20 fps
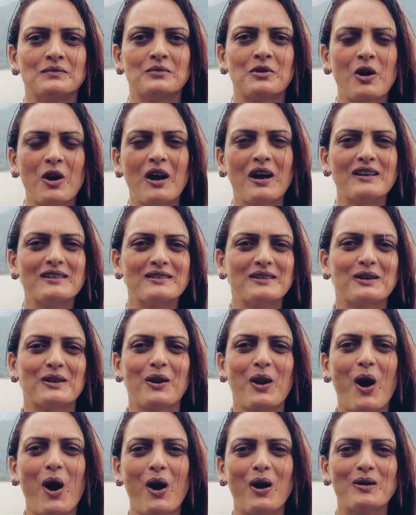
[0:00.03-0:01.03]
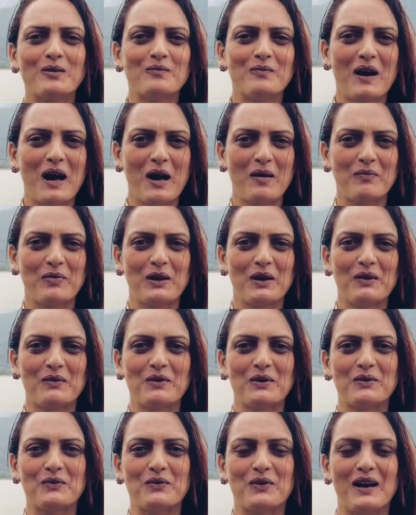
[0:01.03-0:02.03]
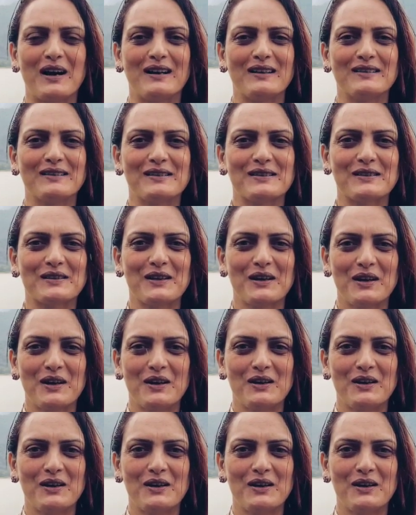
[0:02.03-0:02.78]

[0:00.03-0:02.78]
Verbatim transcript: Praise the Lord, my beloved ones.